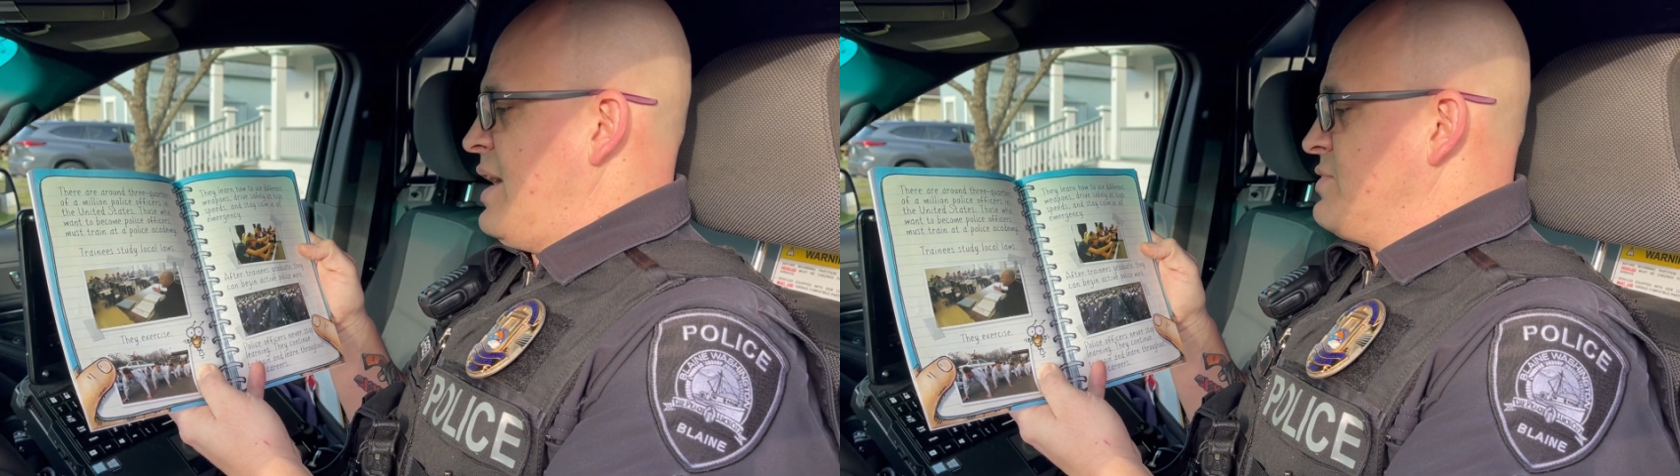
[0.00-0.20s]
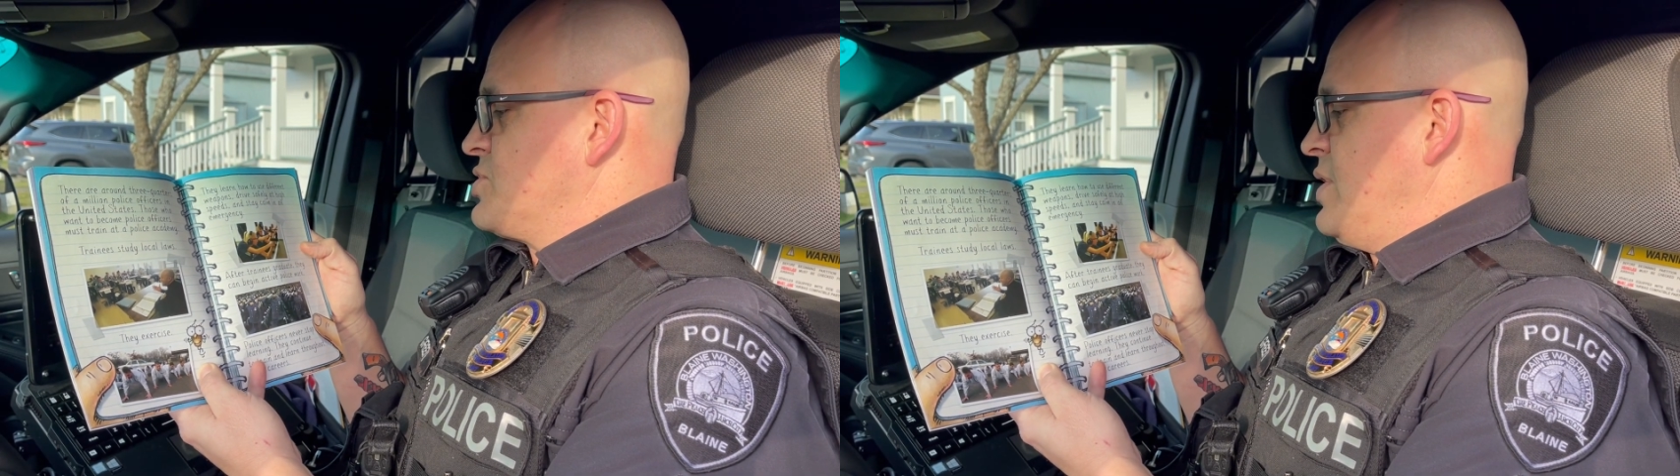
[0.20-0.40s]

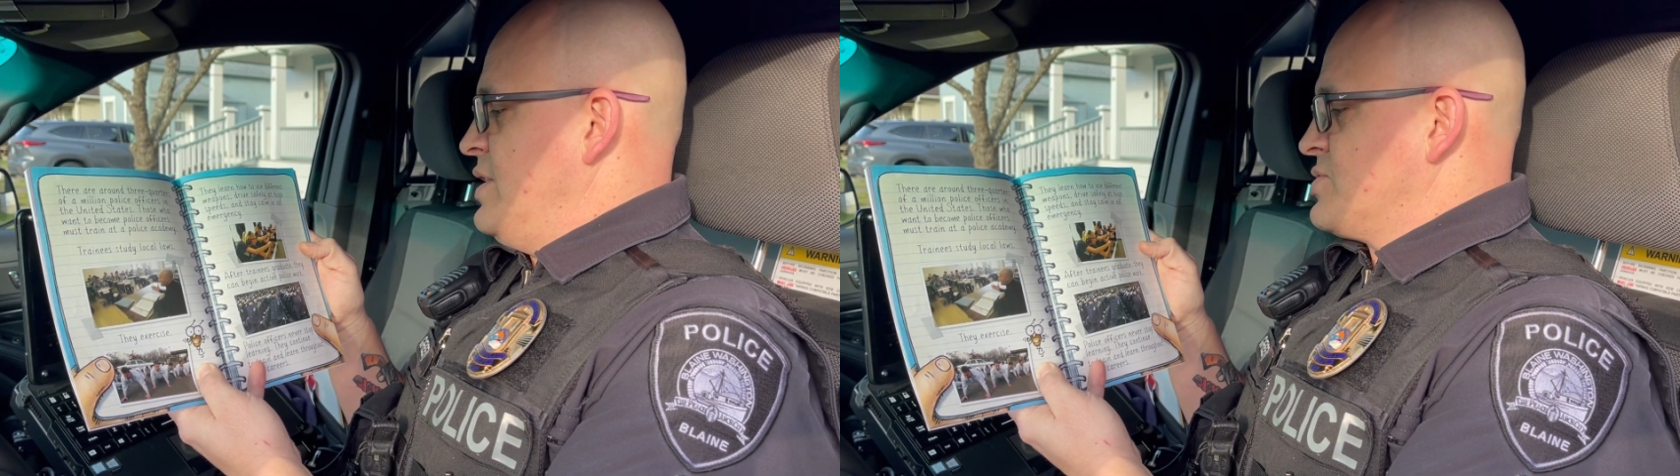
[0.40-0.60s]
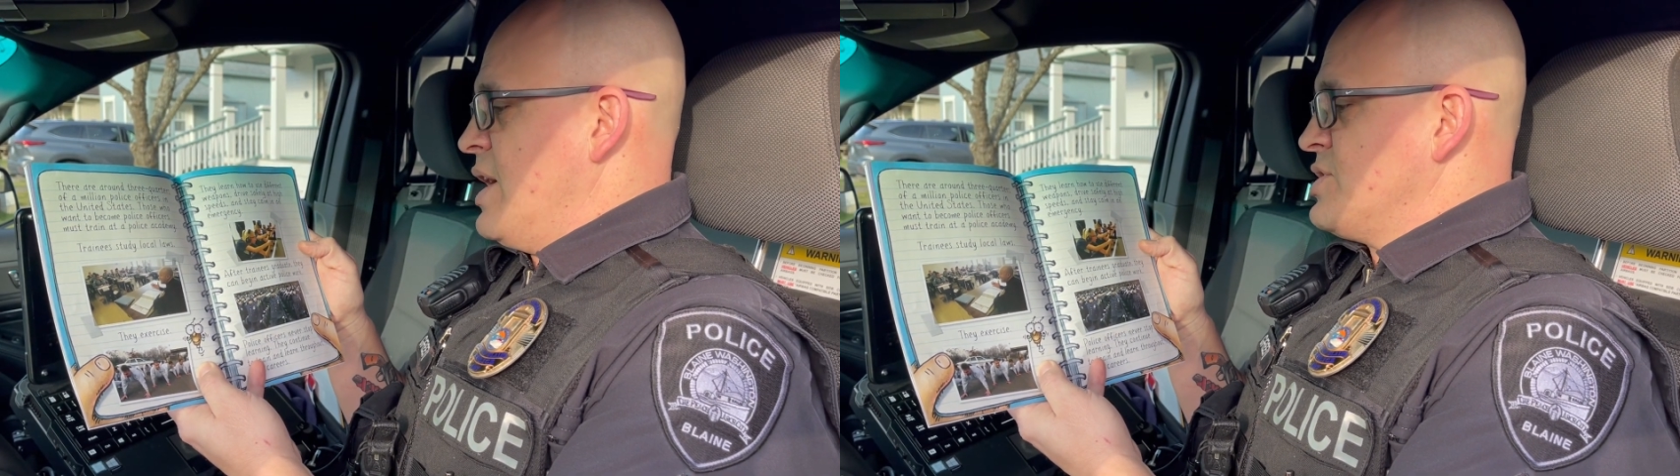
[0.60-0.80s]
After
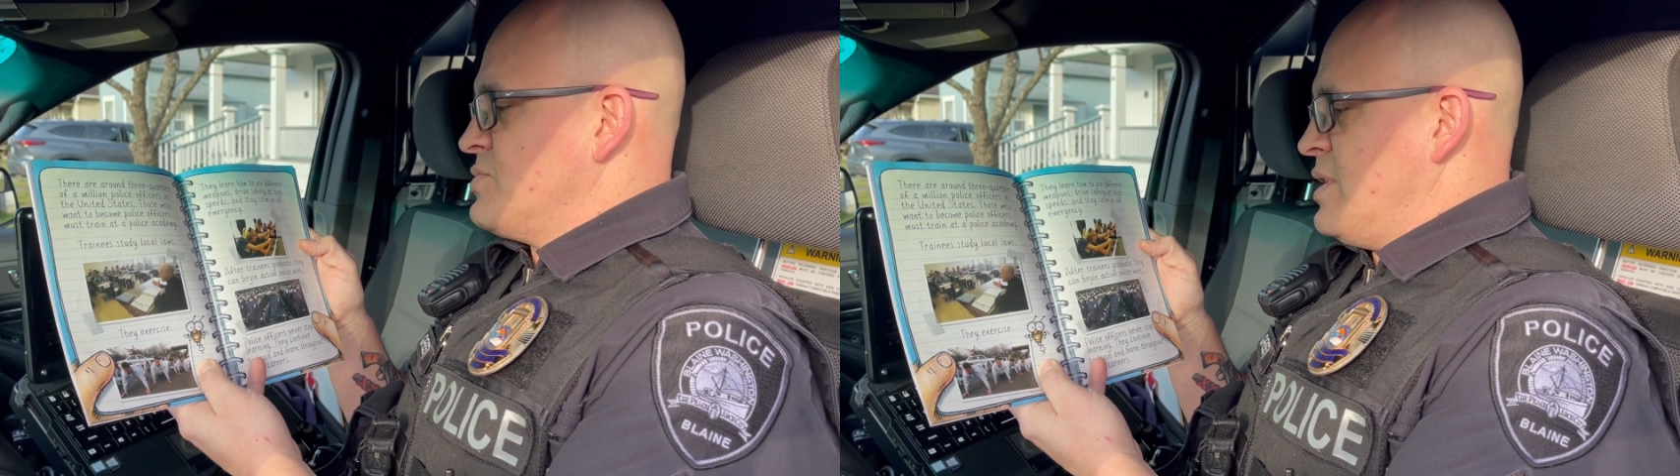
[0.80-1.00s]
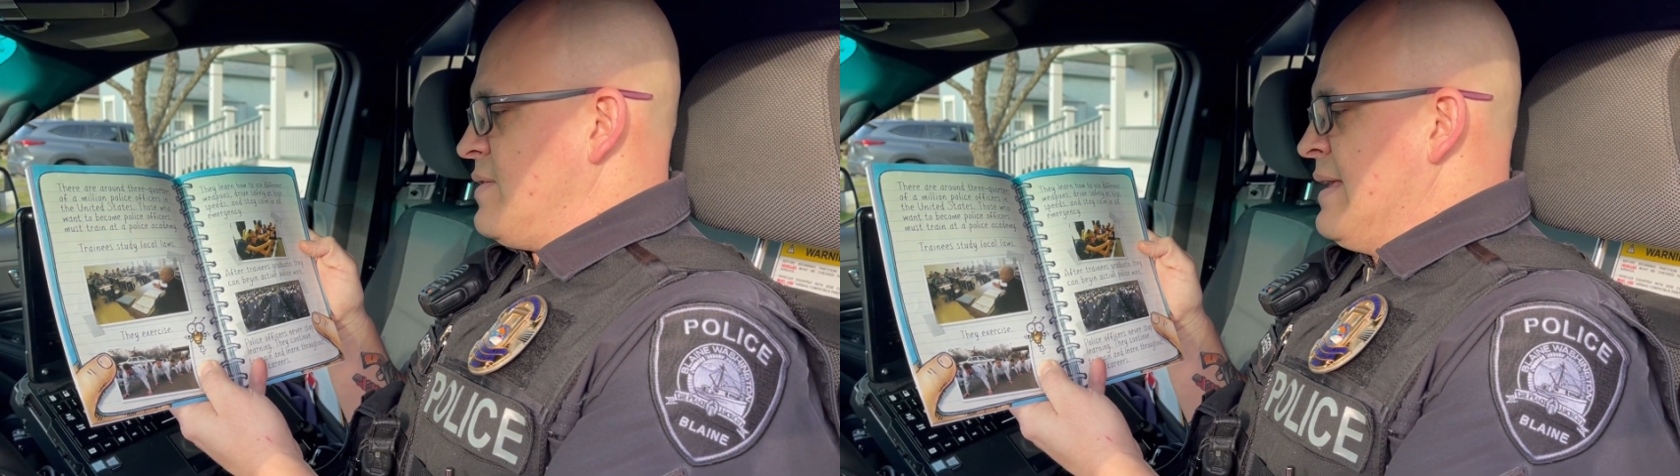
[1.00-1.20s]
trainees
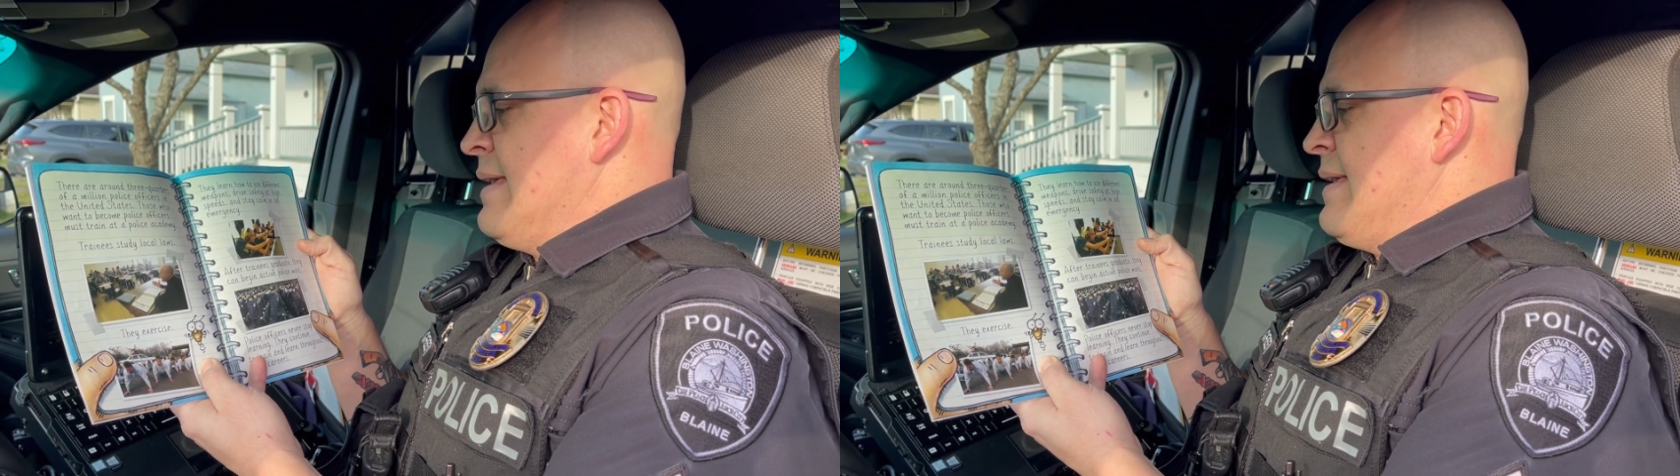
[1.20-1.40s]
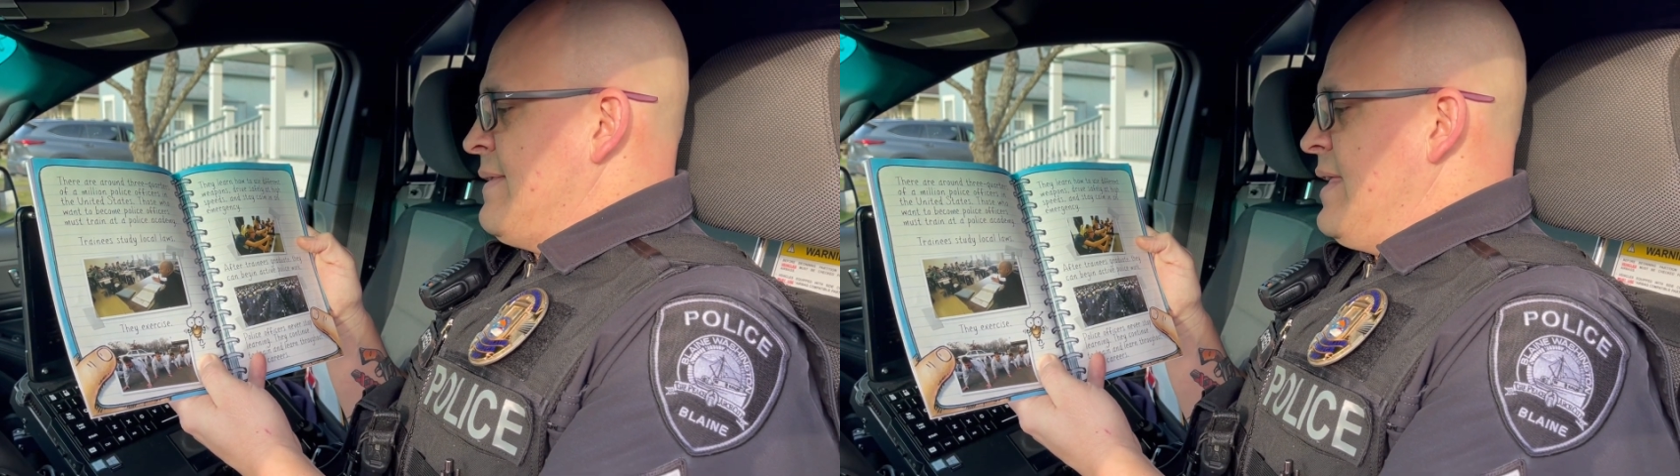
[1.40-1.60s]
graduate,
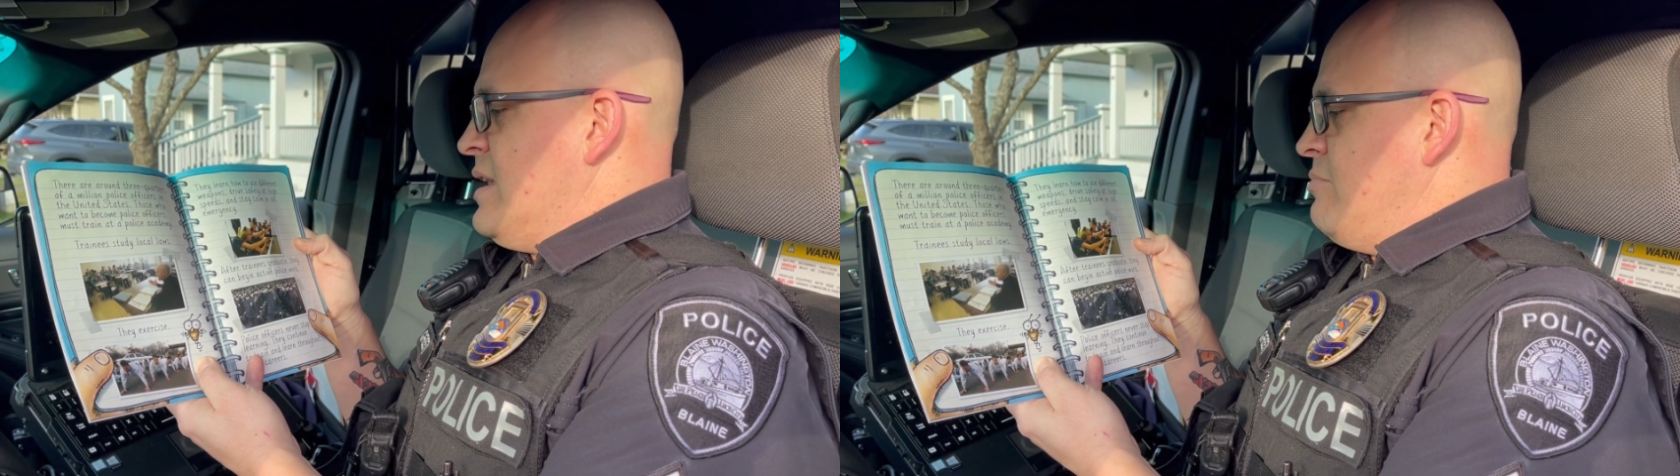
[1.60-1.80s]
they